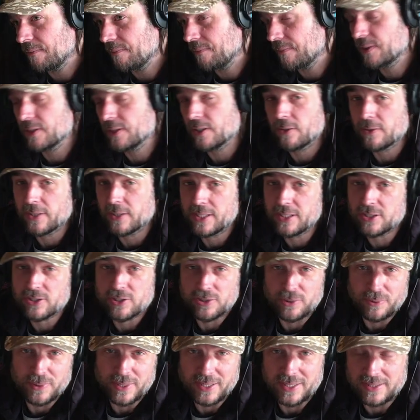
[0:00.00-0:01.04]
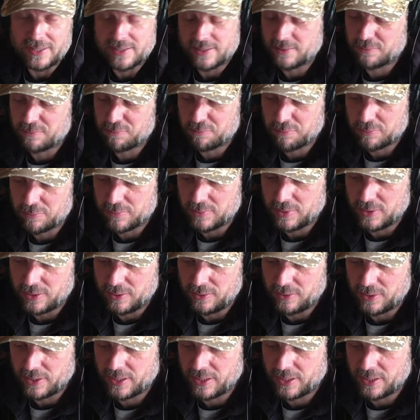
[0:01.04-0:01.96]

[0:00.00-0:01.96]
So the issue is you